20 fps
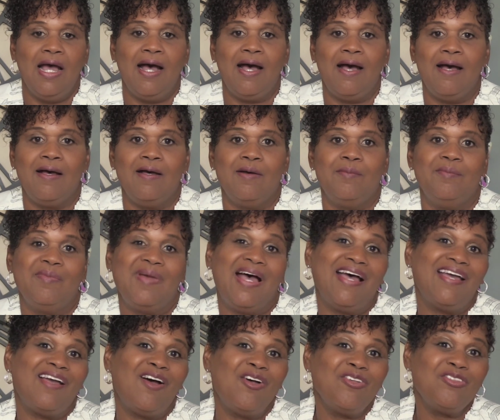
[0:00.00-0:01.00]
Um,
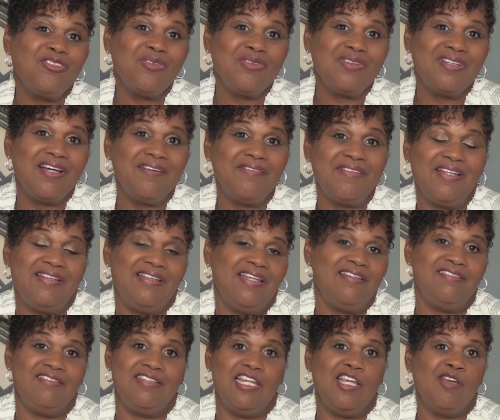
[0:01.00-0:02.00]
I also love that
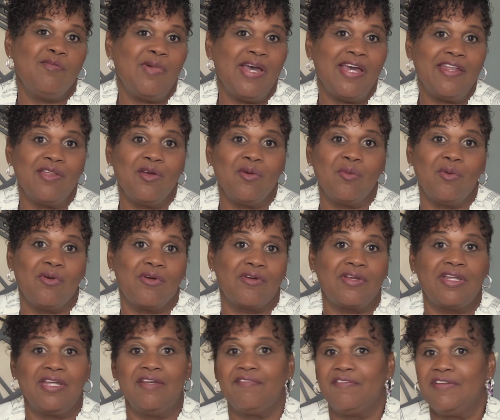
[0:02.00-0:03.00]
they stand by their
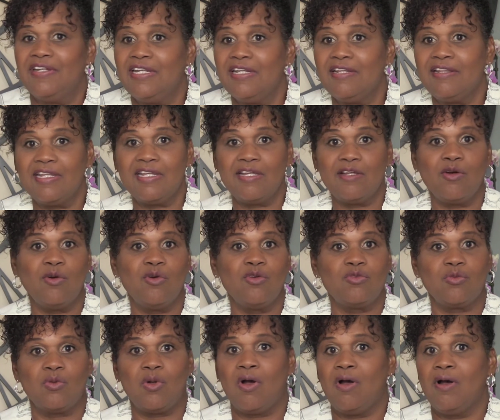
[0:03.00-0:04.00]
work. If anything
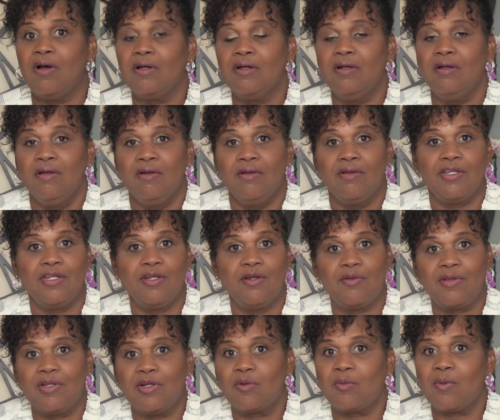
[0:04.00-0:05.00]
goes wrong, you
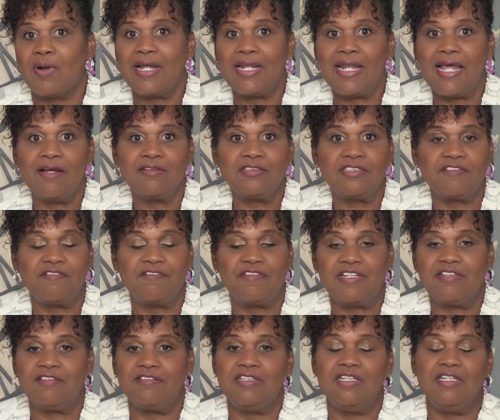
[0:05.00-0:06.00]
know, they're right out to
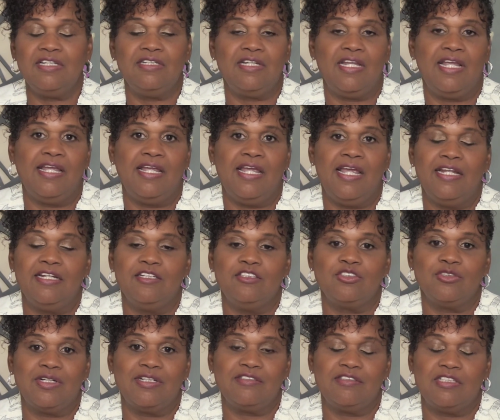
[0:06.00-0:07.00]
fix it and, and
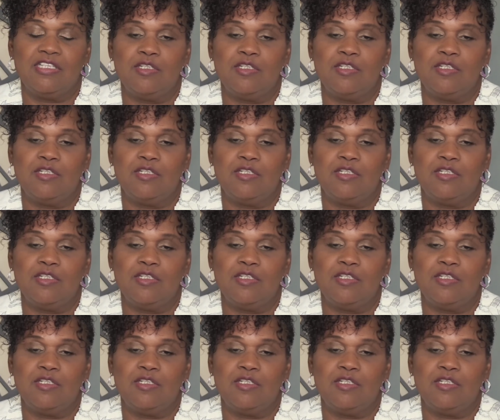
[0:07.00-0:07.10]
address